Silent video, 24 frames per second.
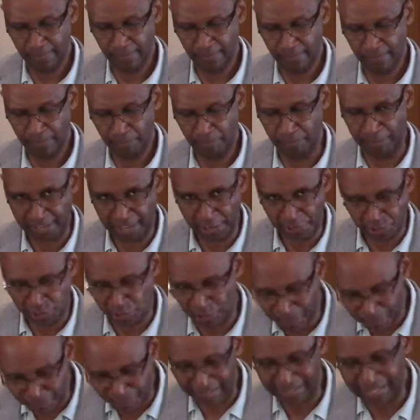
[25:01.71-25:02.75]
because your
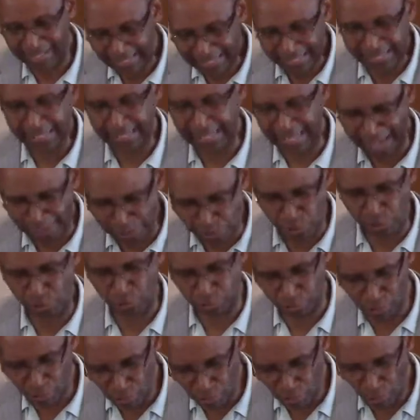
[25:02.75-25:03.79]
body, as you
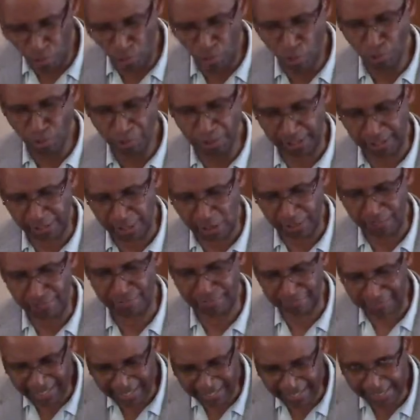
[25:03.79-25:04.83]
grow older, your
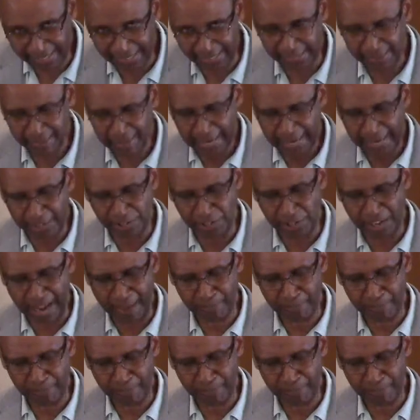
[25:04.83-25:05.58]
body is not